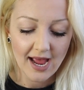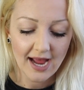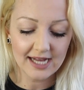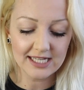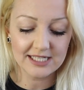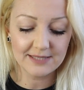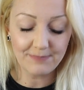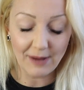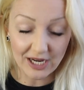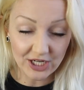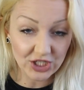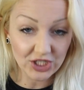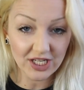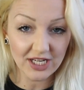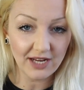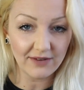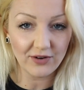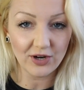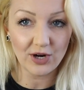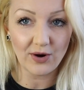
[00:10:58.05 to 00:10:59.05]

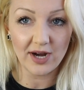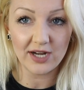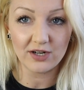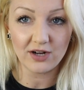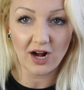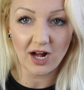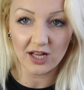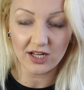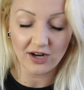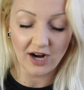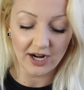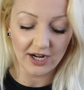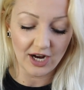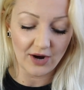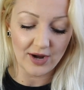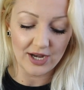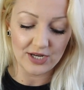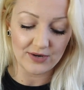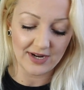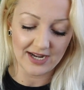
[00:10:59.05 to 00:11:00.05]
especially if you're going to Colorado
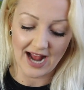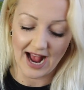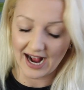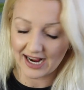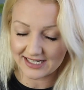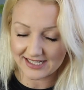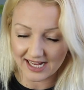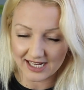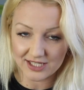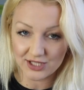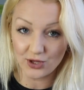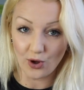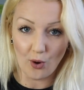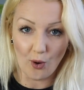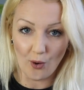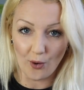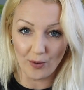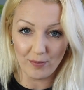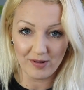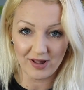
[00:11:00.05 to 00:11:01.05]
and you can access the whole